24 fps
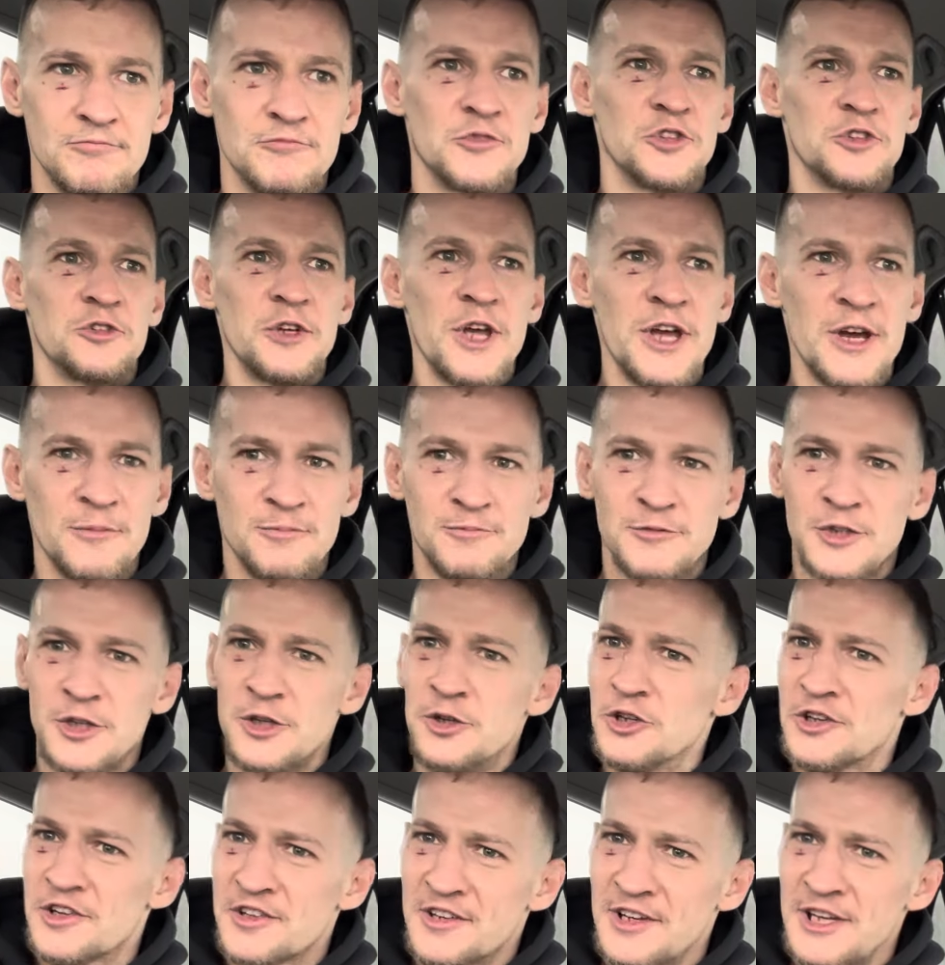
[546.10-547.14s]
So yeah,
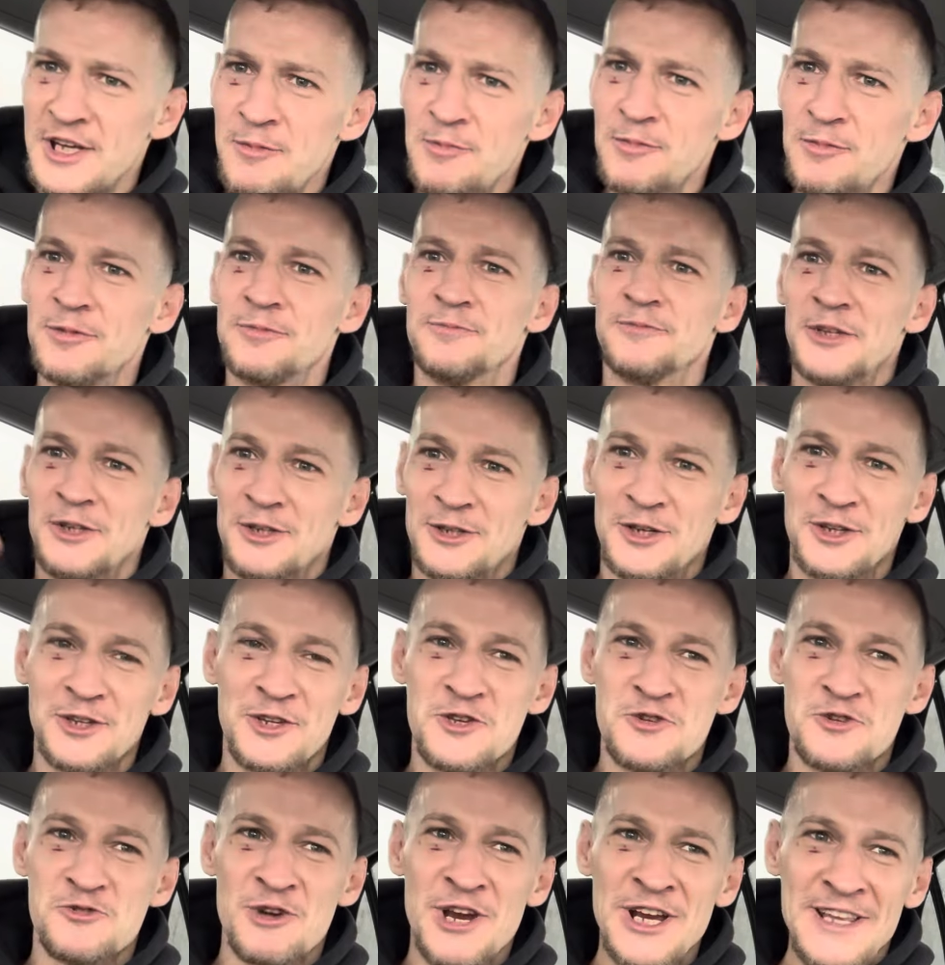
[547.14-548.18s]
good sleep,
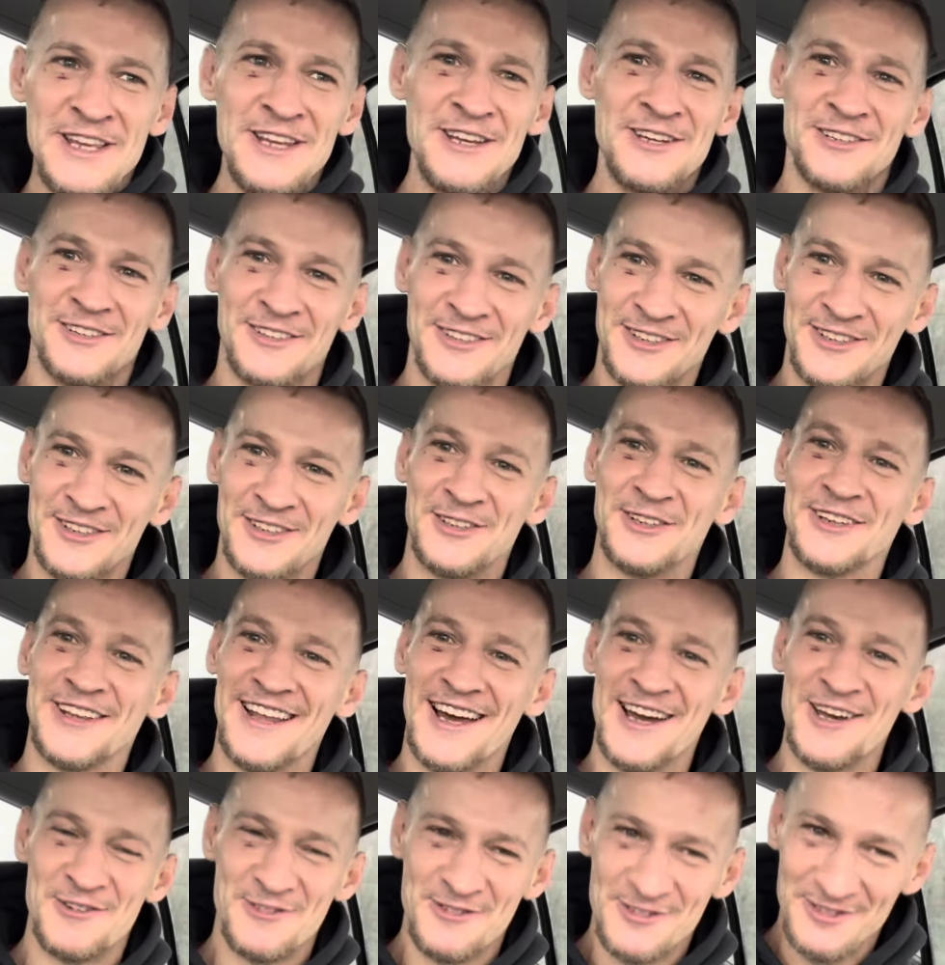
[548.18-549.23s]
good training, good
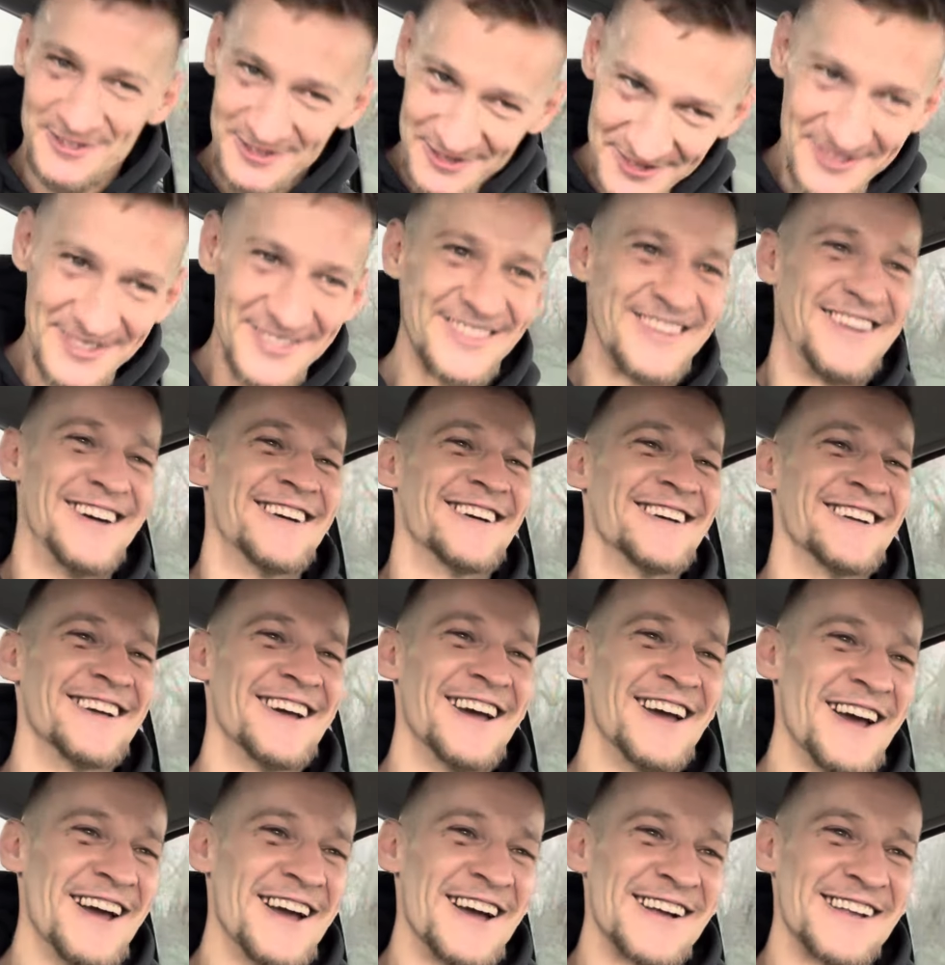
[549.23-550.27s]
life.
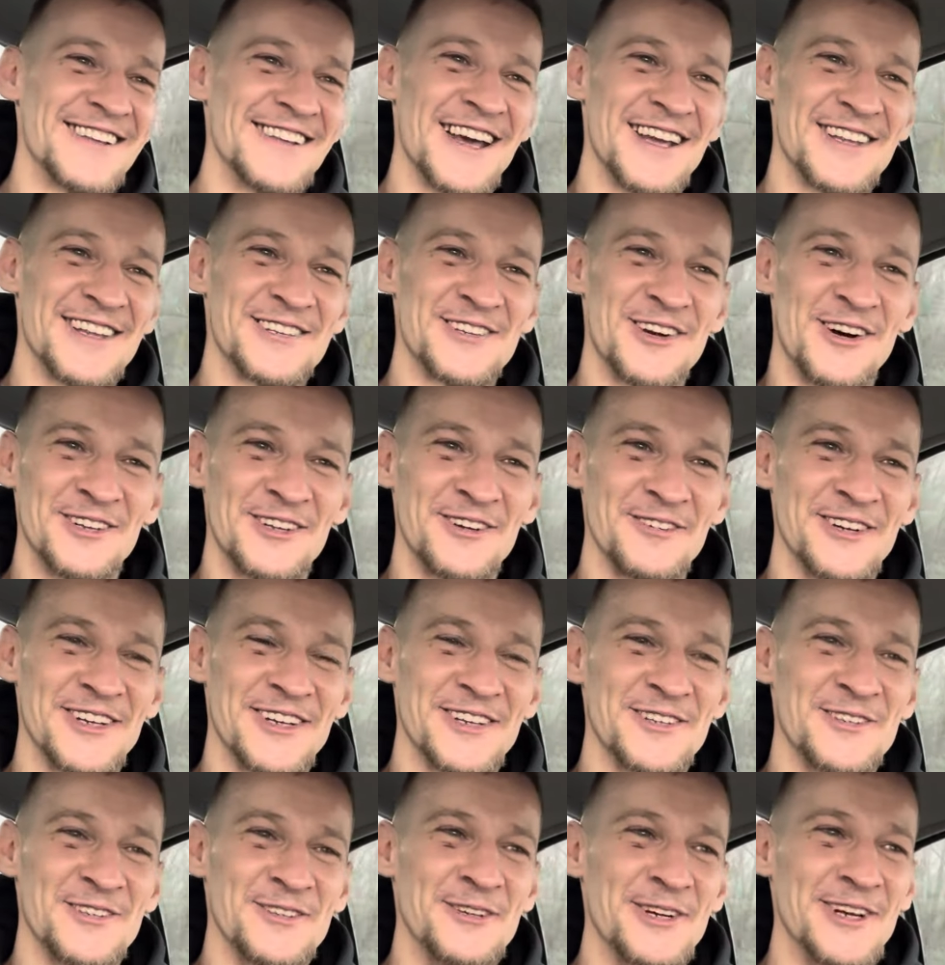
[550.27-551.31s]
That's all there
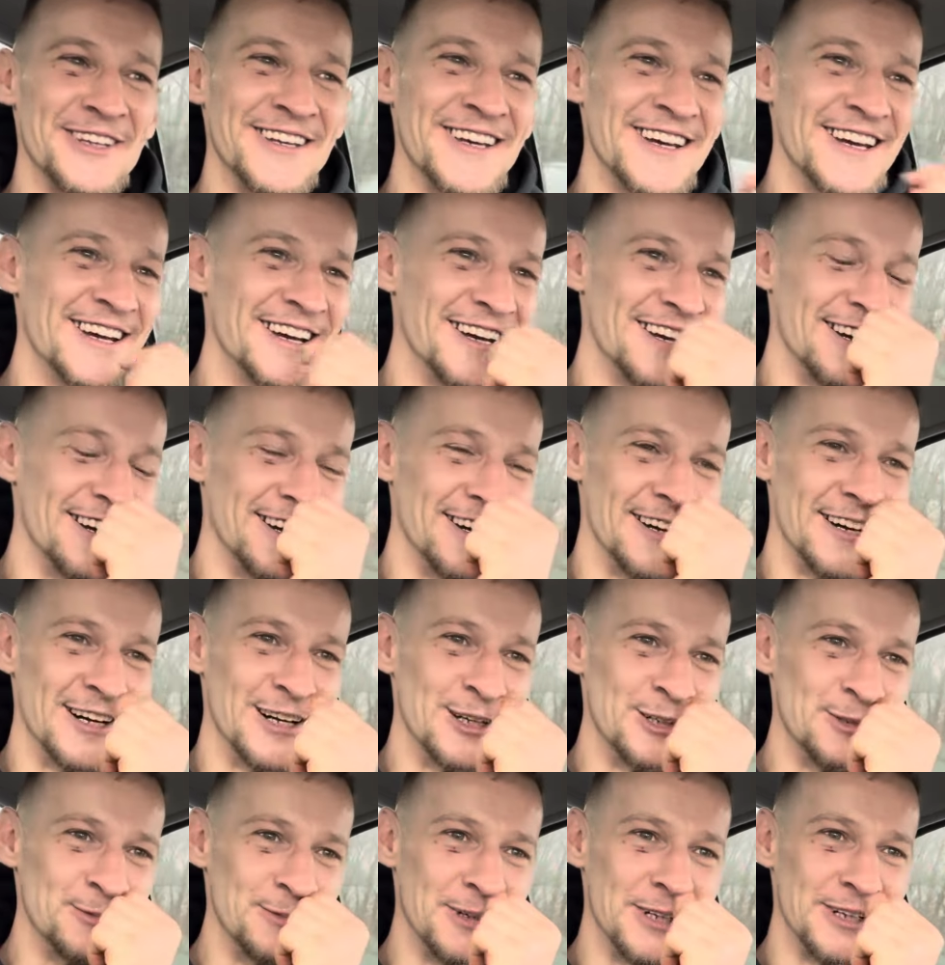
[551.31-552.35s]
is to
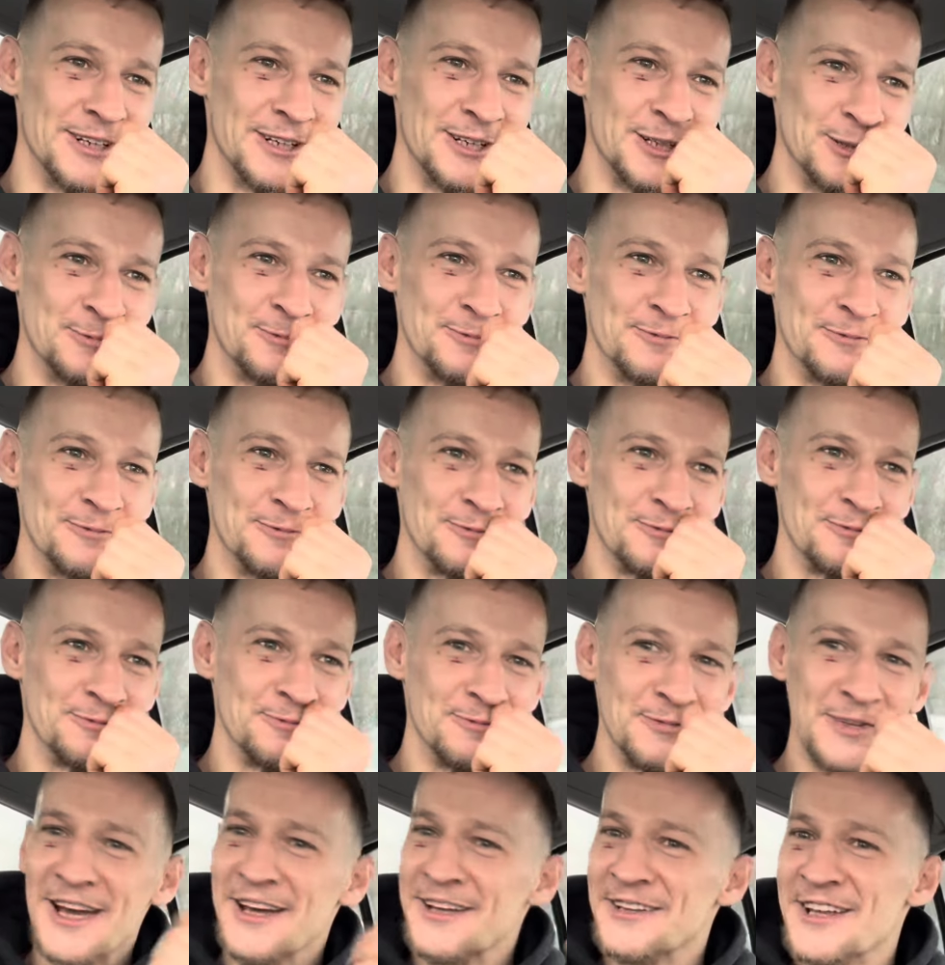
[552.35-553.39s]
it.
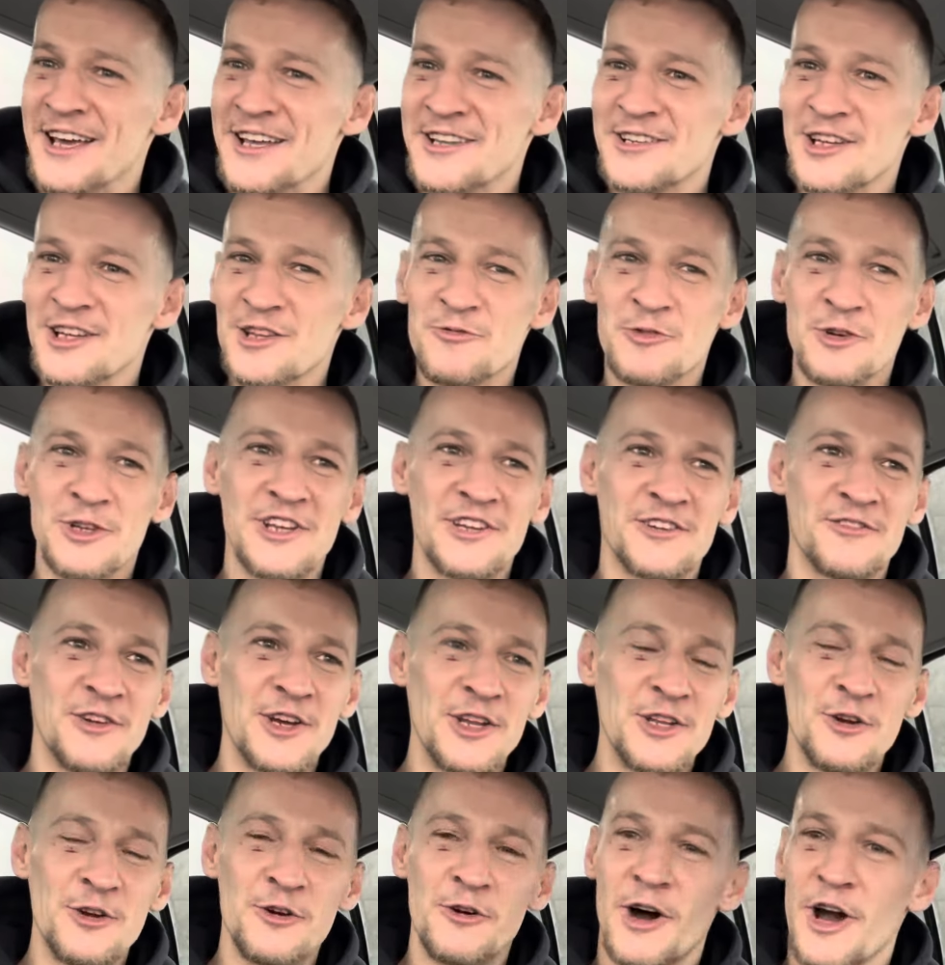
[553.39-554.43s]
Yeah, that's it for this
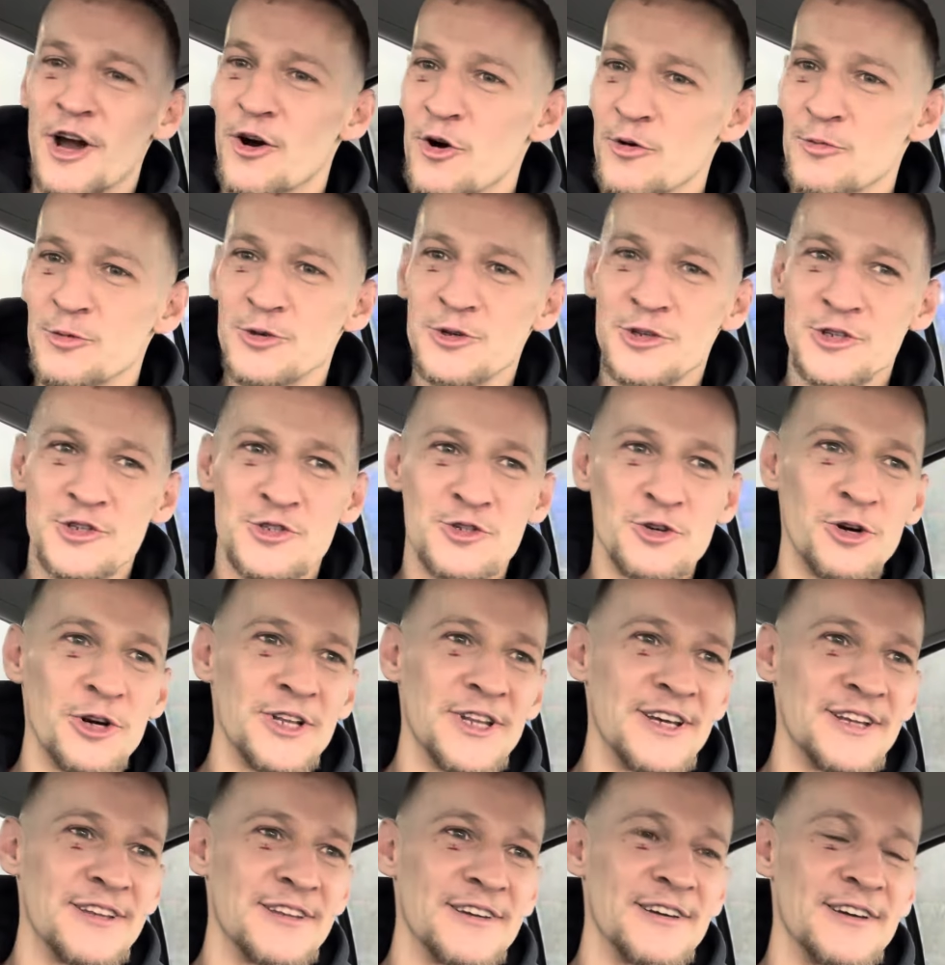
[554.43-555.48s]
video. I hope you
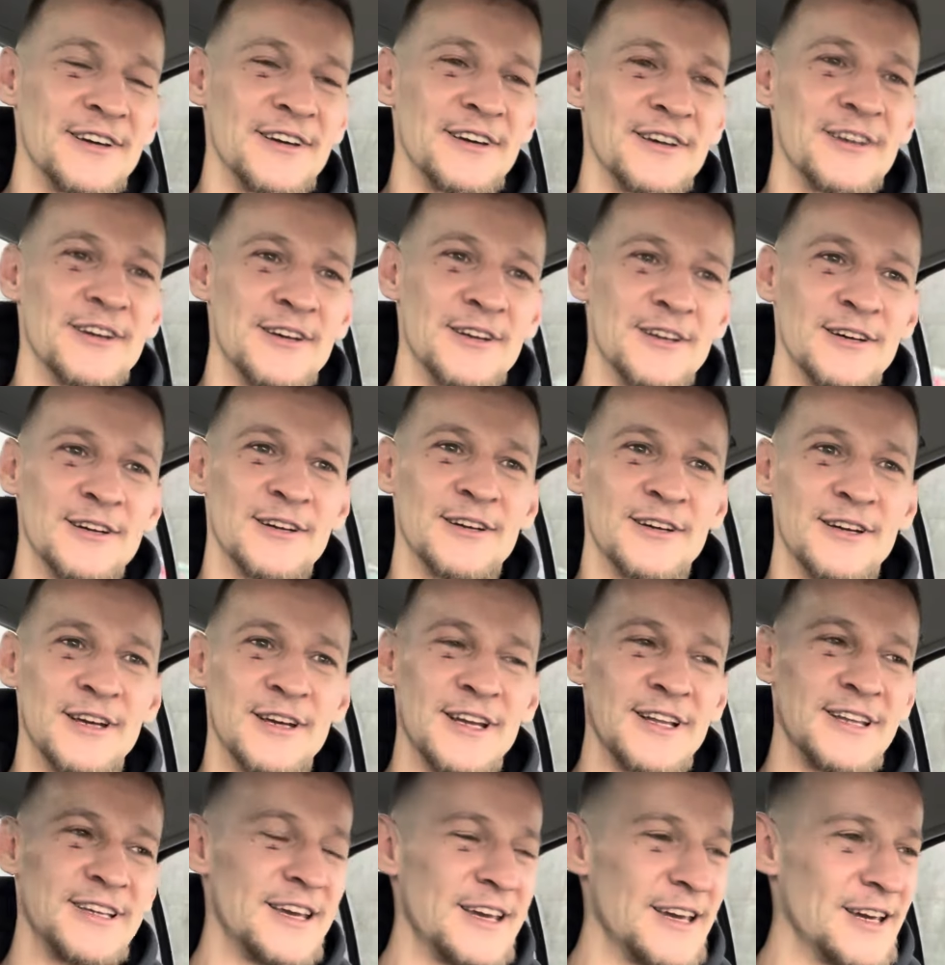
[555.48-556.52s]
enjoyed it.
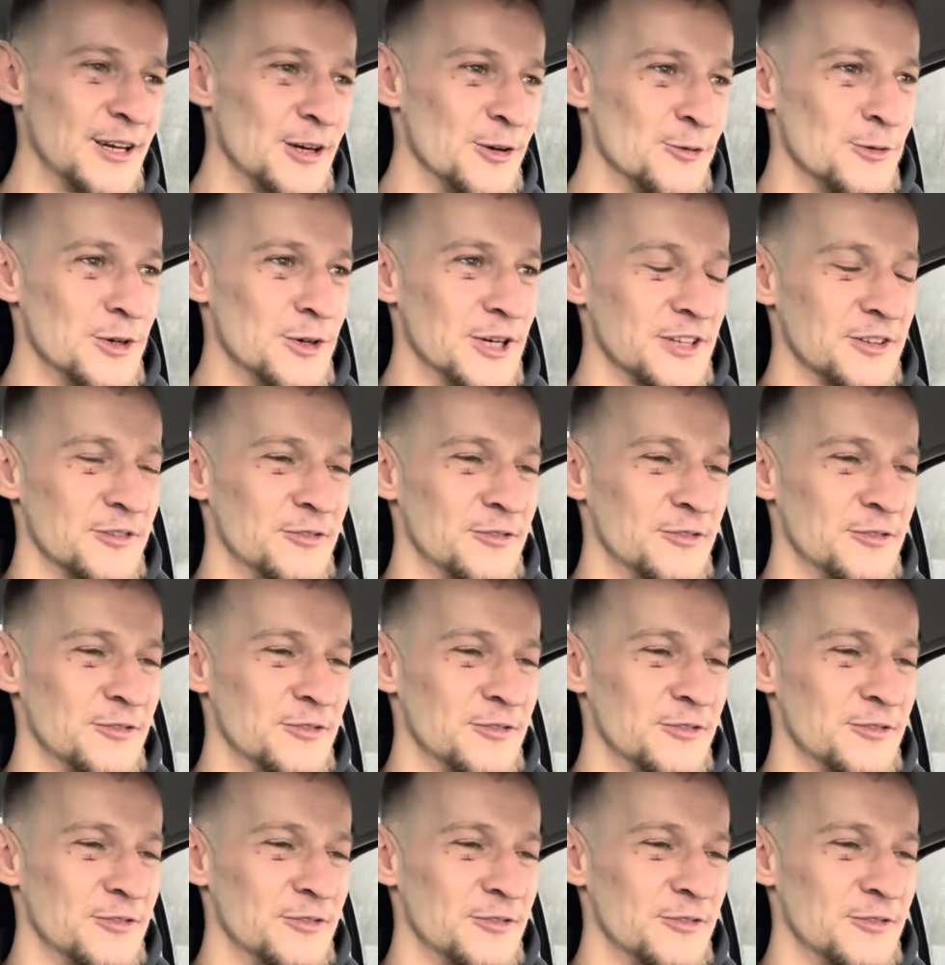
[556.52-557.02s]
And yeah, what,